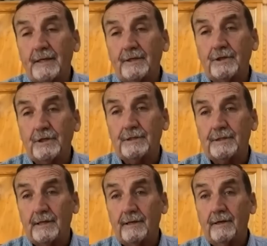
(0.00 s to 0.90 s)
and she
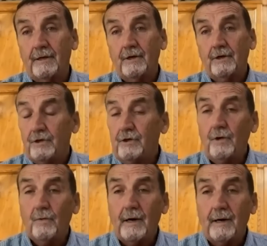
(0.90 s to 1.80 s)
said, You
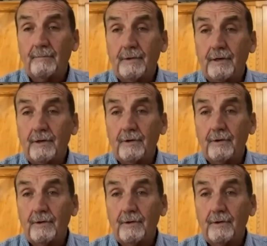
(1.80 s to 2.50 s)
know why I'm here.